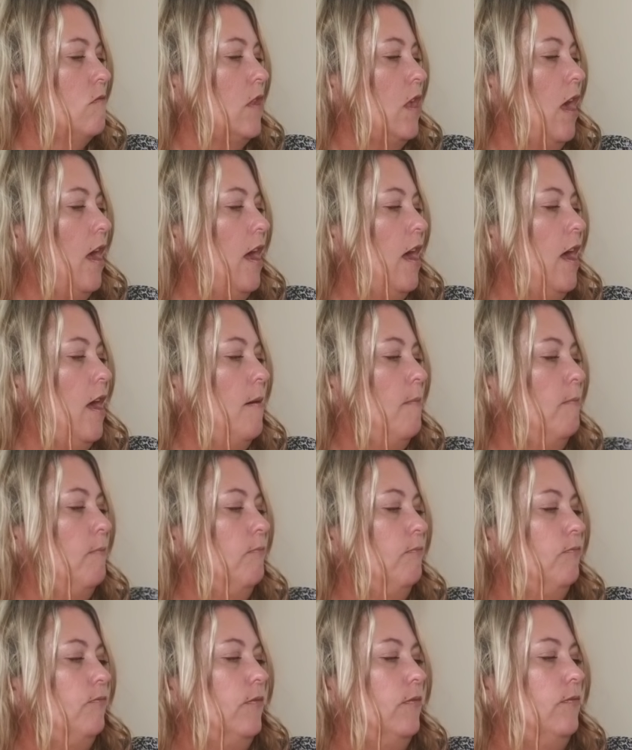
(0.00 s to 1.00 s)

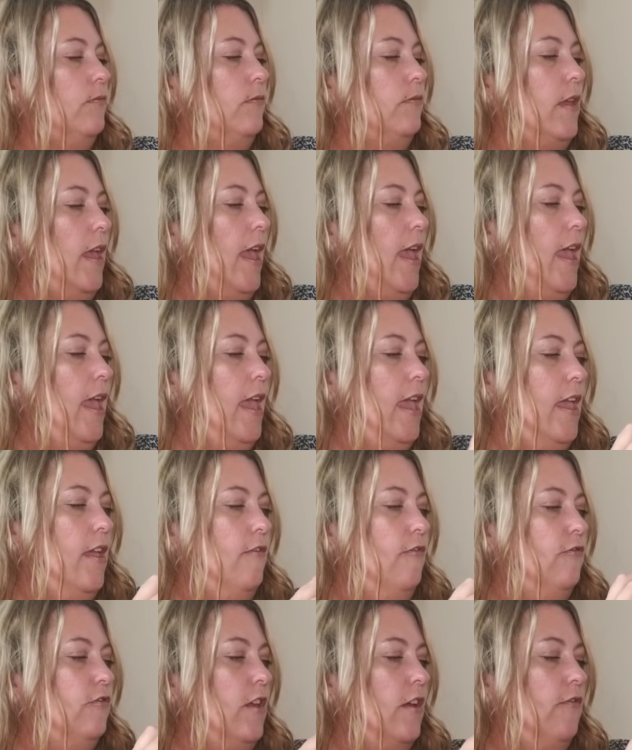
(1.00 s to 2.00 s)
a
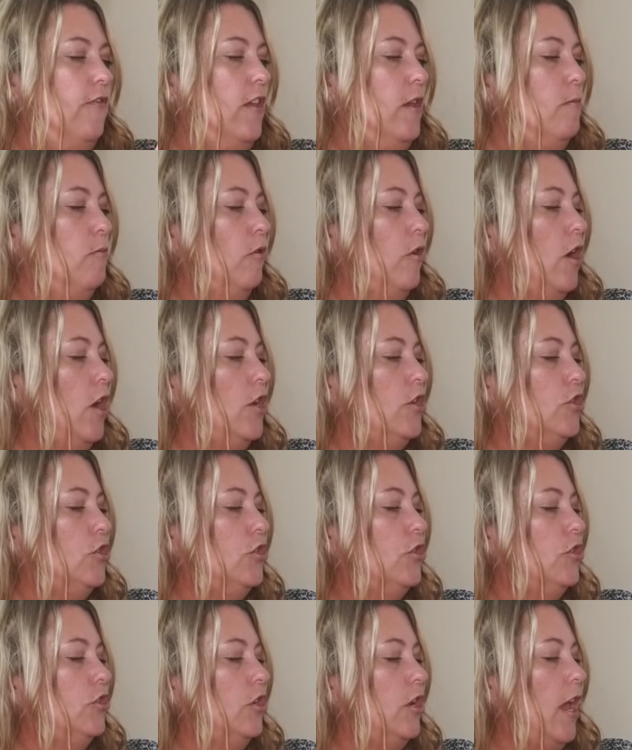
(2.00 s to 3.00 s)
fluffy
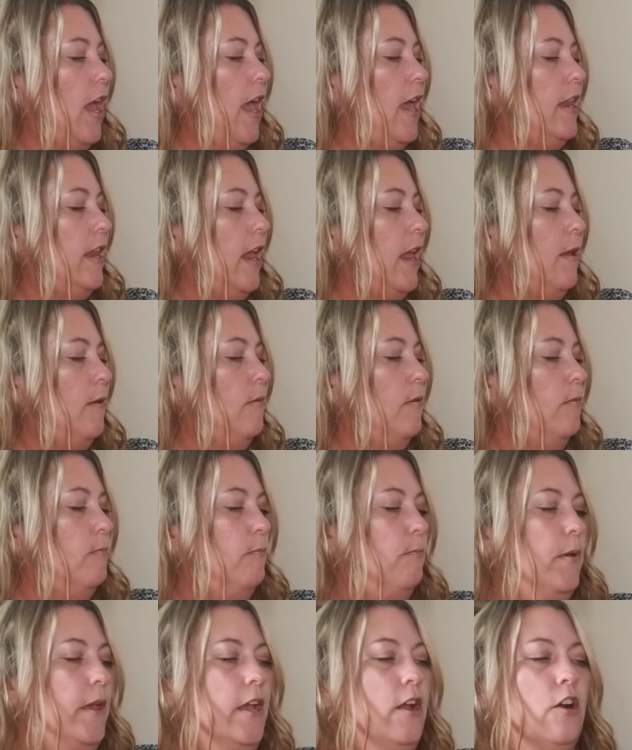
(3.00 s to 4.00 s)
brush, and a
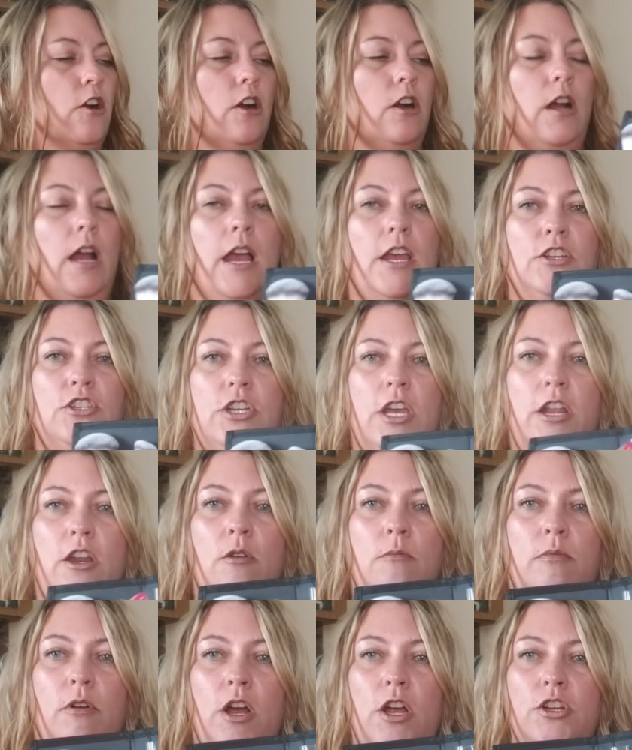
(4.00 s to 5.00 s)
bigger
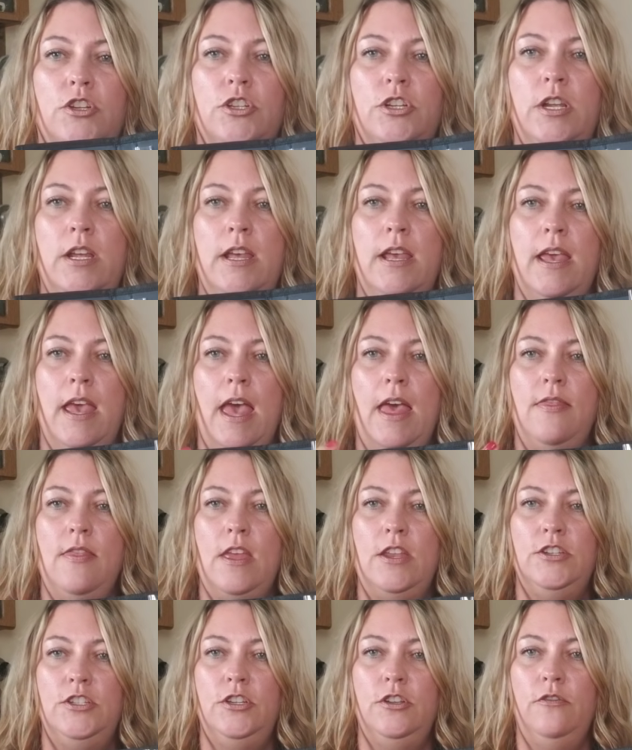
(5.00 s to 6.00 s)
eyeshadow brush, and
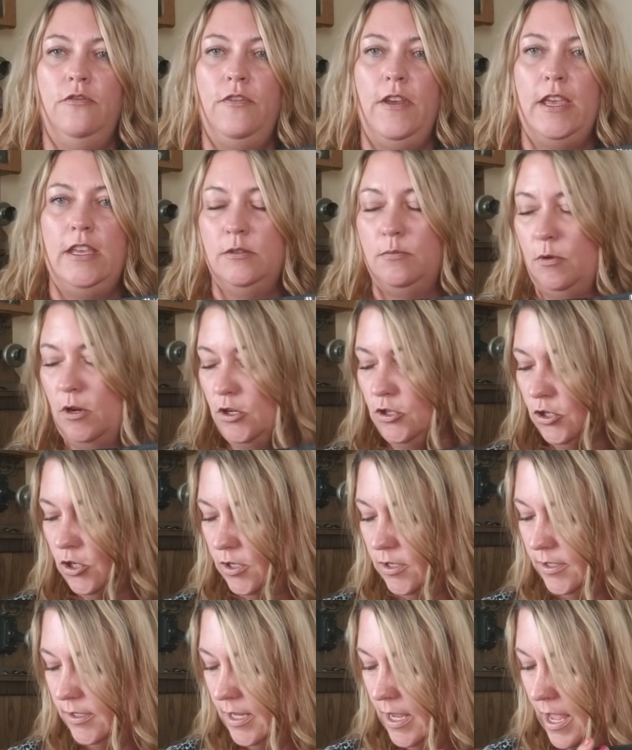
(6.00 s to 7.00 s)
then 2 face
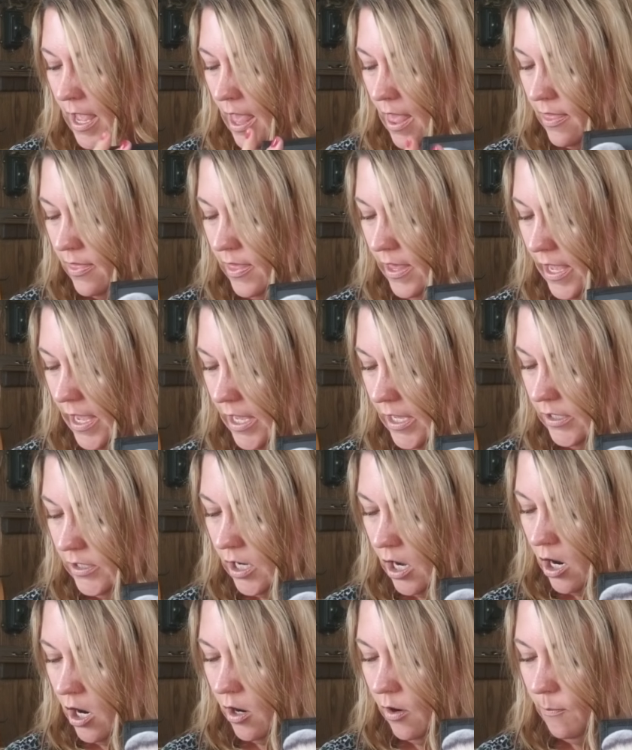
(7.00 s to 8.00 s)
brushes. These
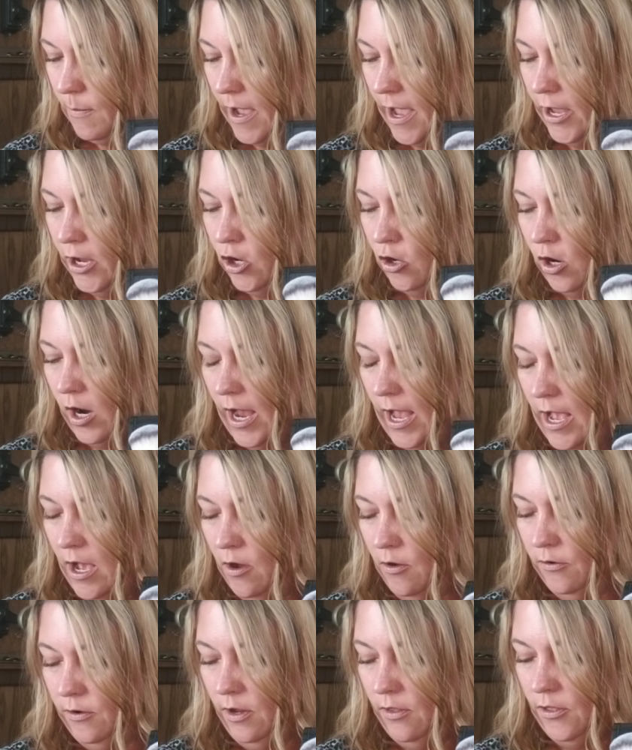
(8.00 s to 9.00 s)
are by
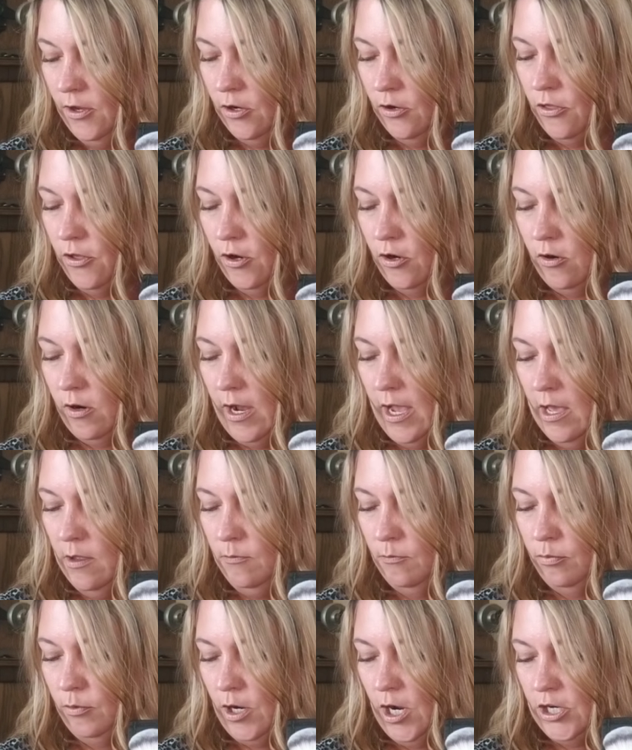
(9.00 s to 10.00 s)
Crown. They're the
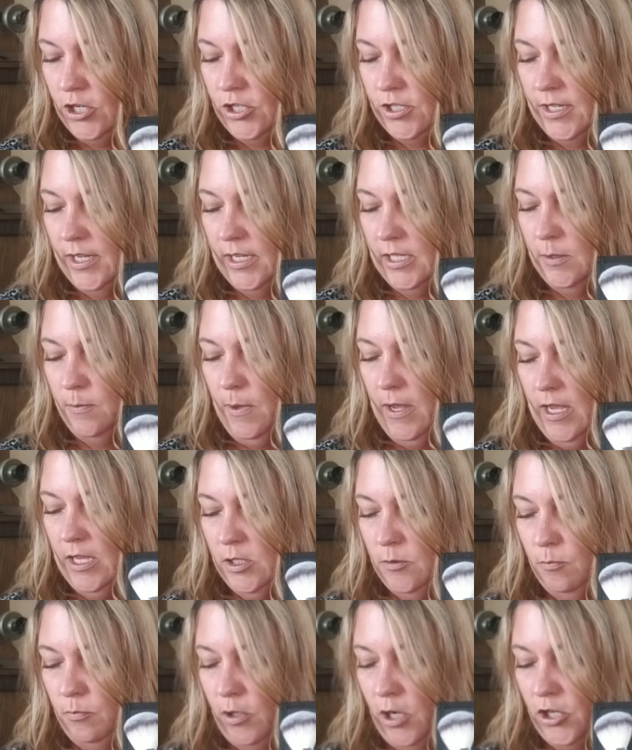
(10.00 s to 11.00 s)
Crown Brush
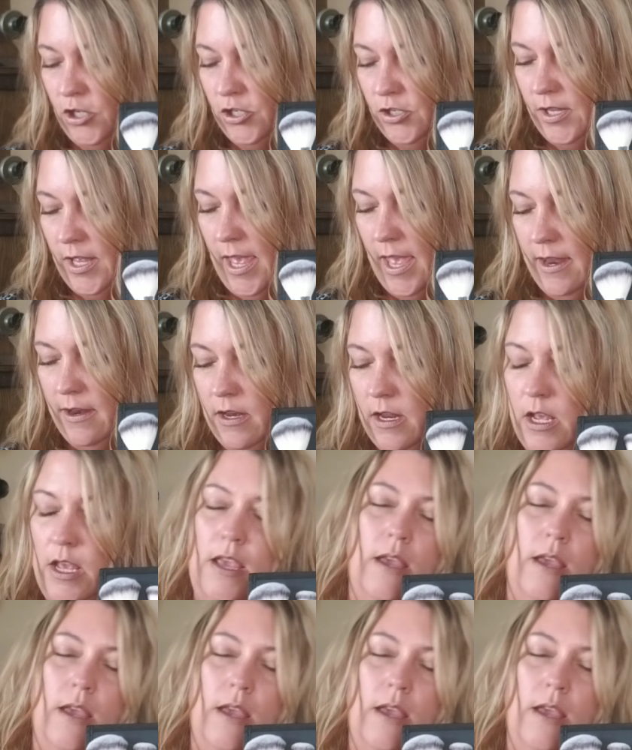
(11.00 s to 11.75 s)
6-piece brush set.